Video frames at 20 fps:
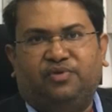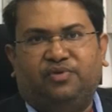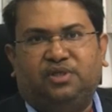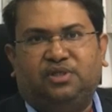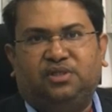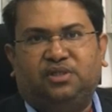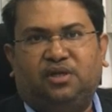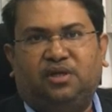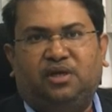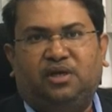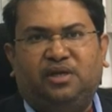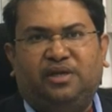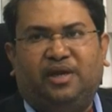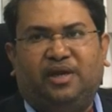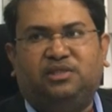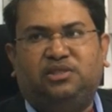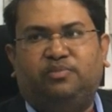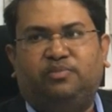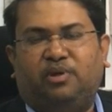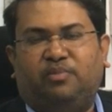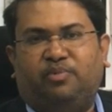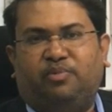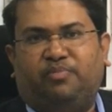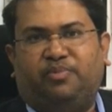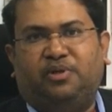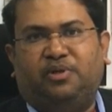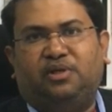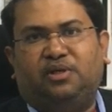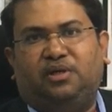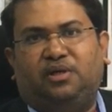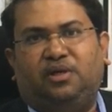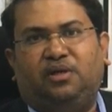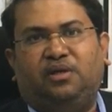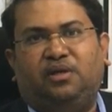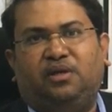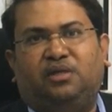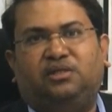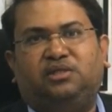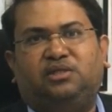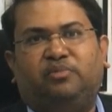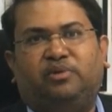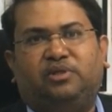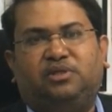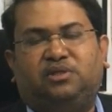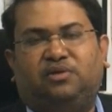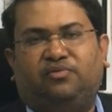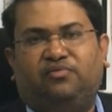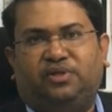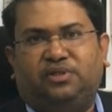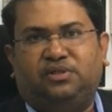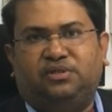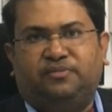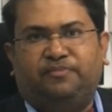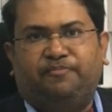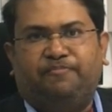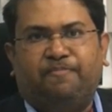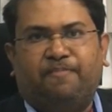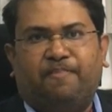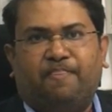which is an intangible property, intangible service,